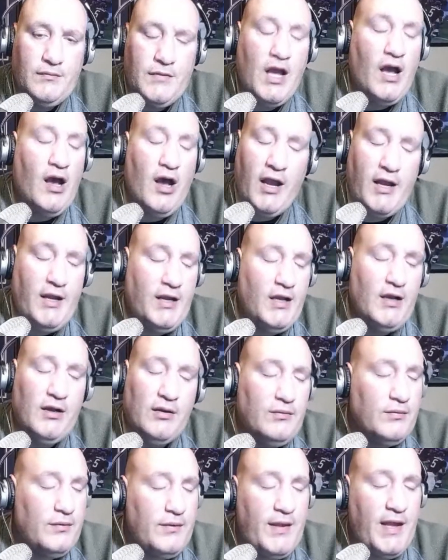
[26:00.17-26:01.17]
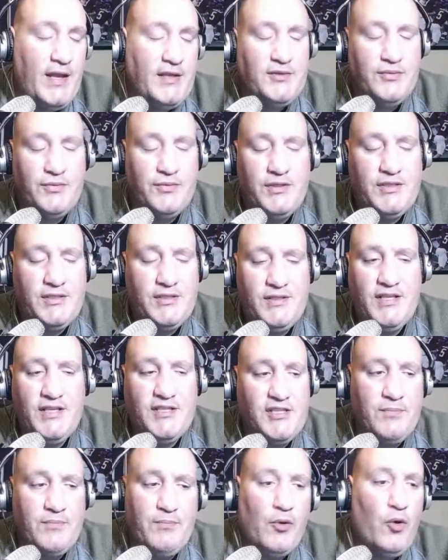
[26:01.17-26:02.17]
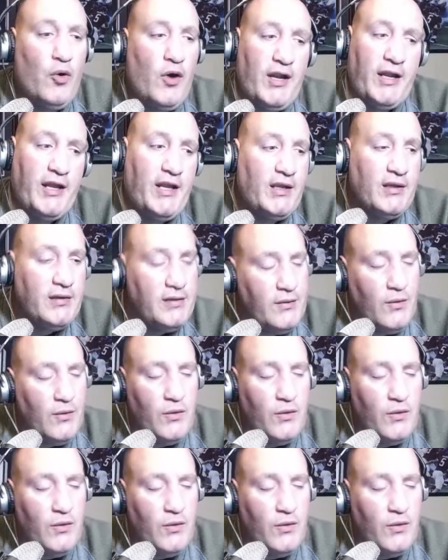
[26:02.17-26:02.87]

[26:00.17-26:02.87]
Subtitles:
No, I know, and that's what's disappointing.